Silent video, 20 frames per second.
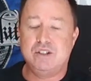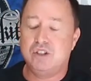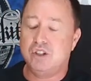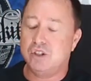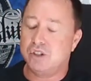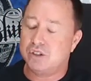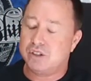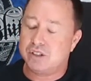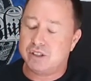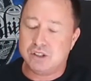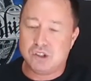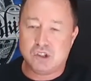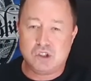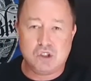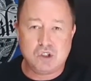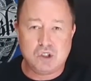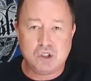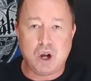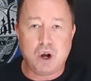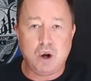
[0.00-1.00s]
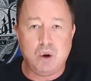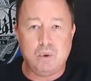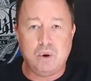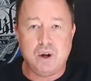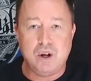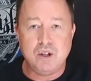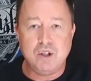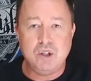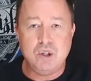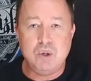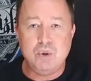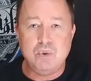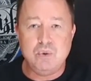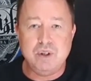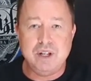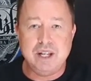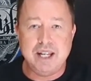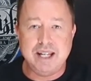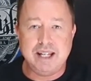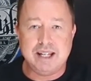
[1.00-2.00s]
just so
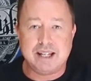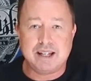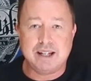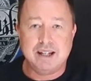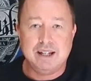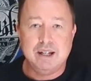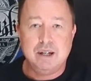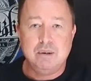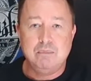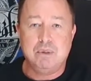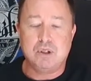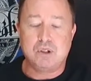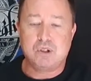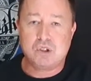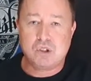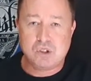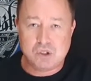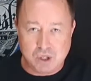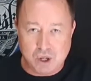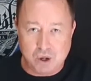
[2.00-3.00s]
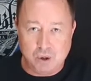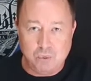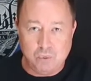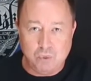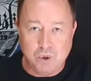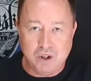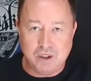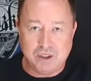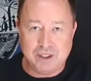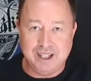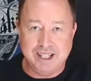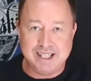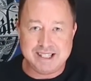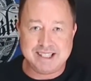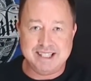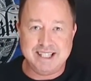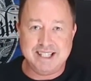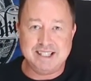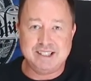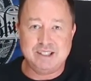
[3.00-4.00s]
unique, but so worth
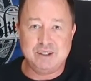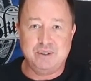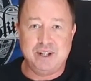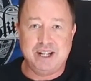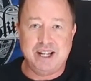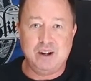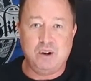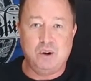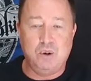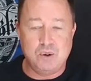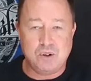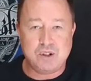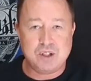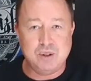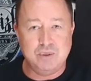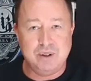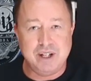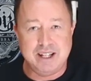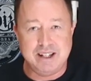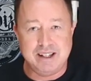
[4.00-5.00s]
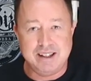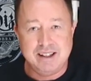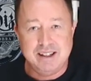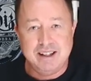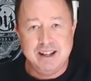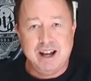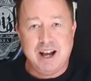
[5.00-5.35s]
listening to, and it hooks you in.